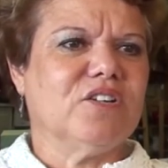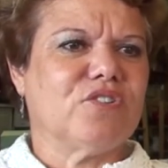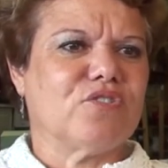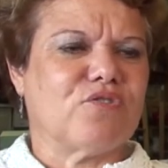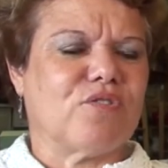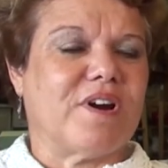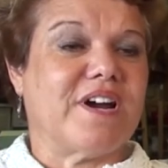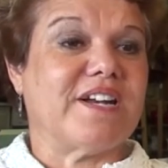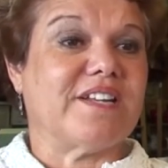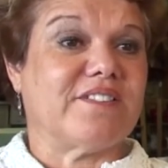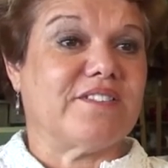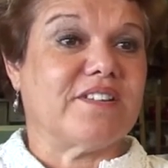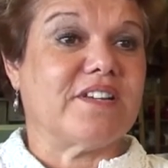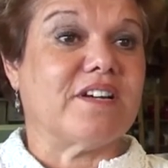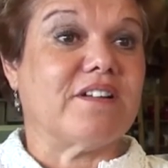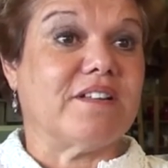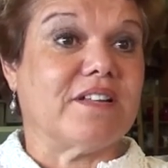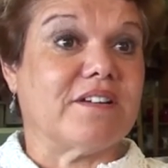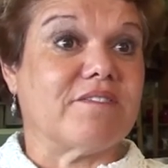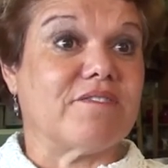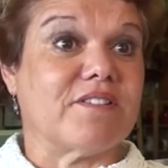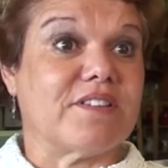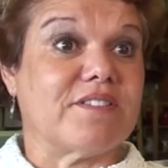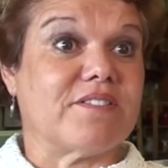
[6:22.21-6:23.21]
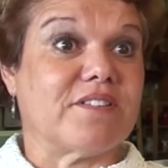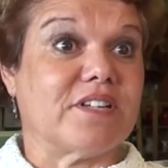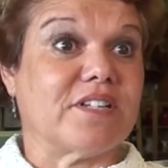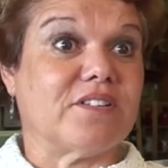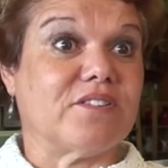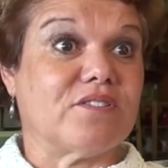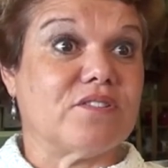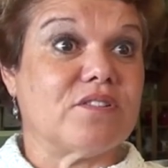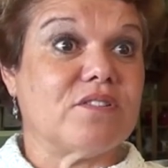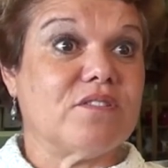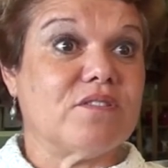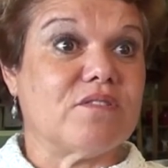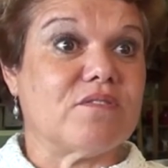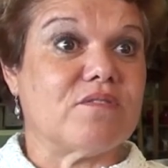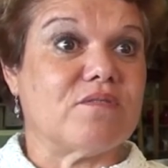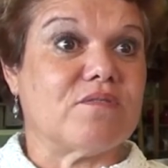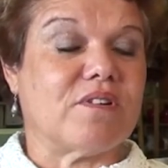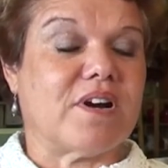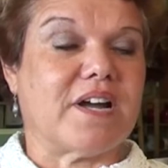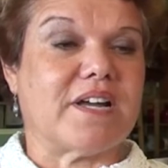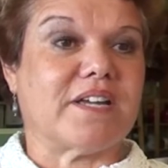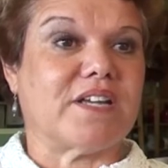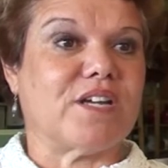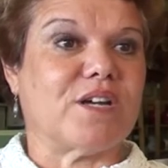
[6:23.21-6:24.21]
try to tell everything
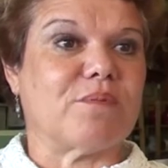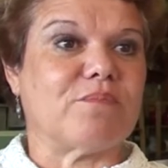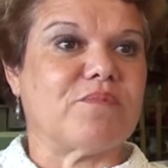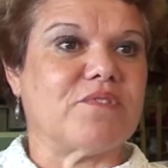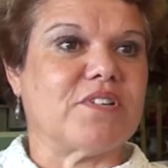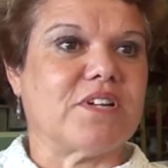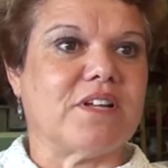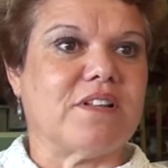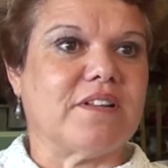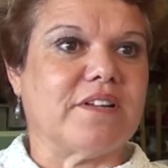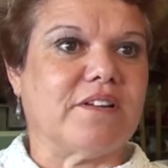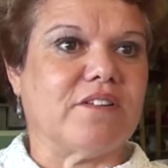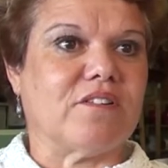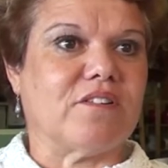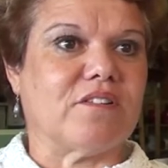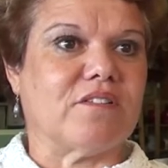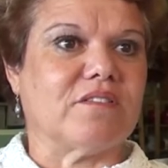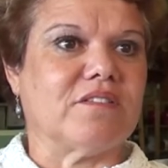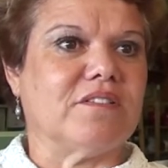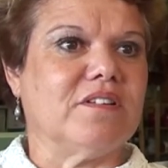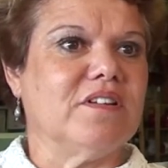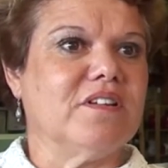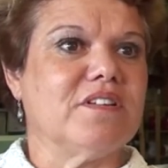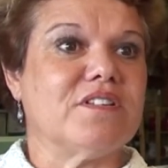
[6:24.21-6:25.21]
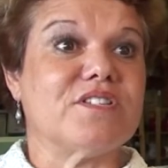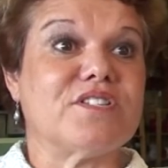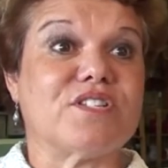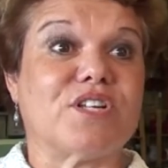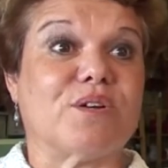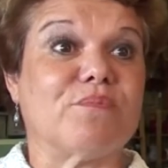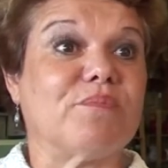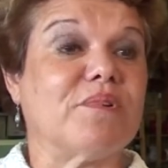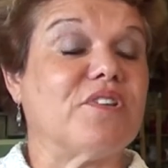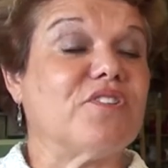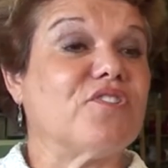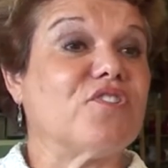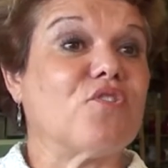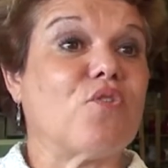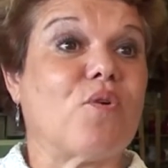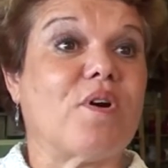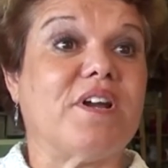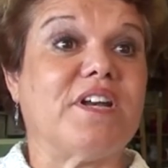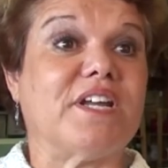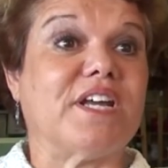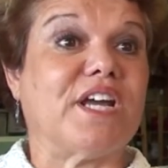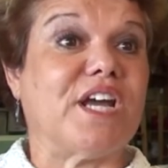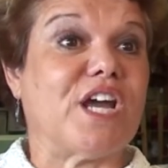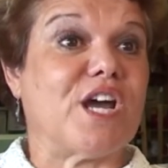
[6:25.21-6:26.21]
to, I kept telling her, something's
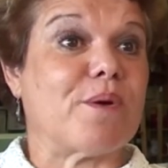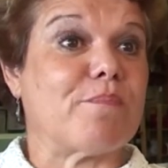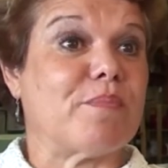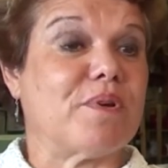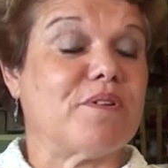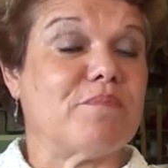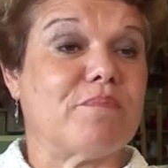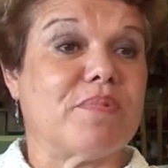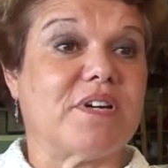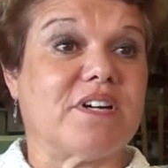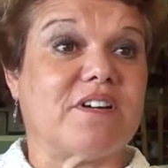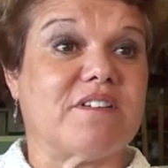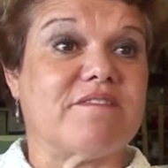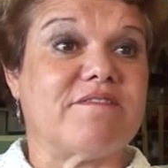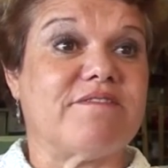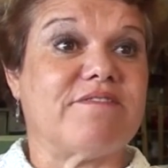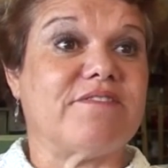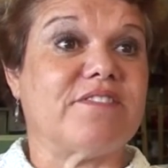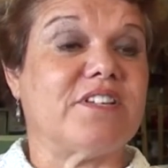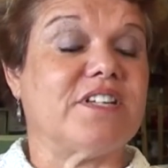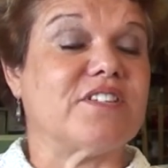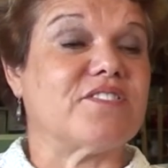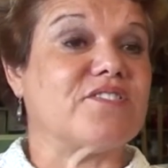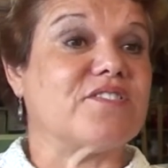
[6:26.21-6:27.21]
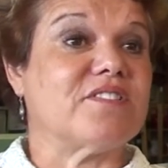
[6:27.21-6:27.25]
going to happen, Bev.